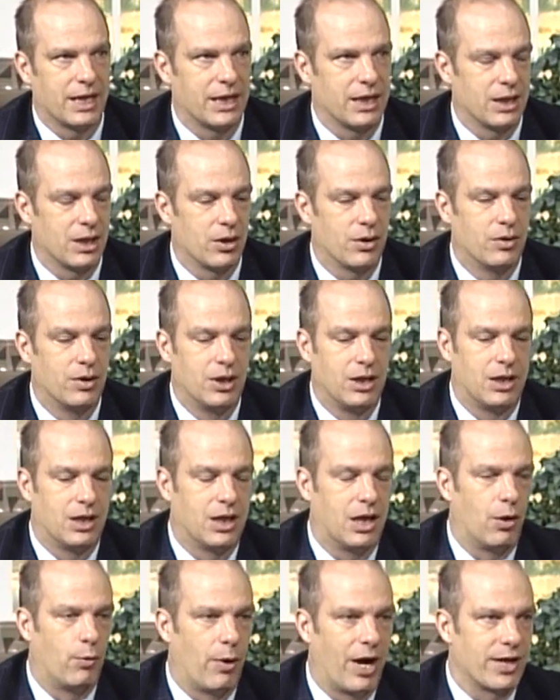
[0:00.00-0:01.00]
You know,
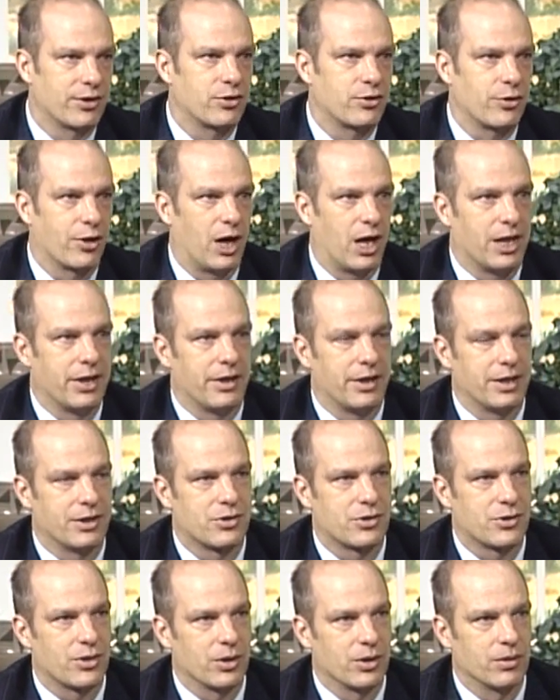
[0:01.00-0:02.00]
a restaurant that
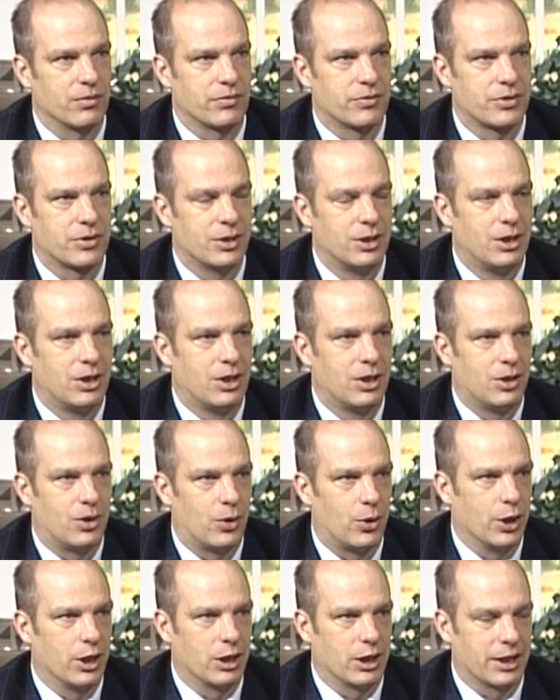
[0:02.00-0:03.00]
serves
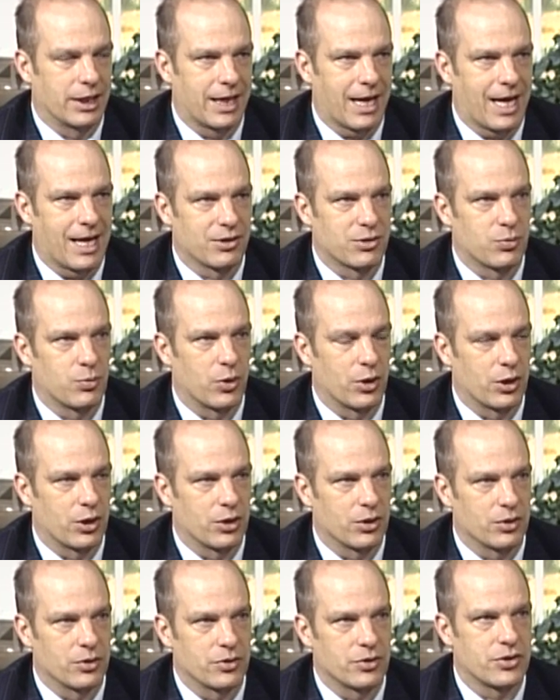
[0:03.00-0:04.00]
oil and gas
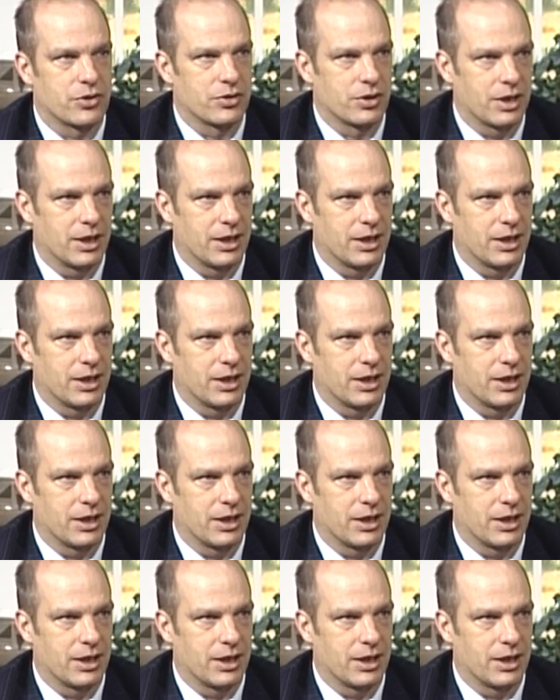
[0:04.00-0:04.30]
workers,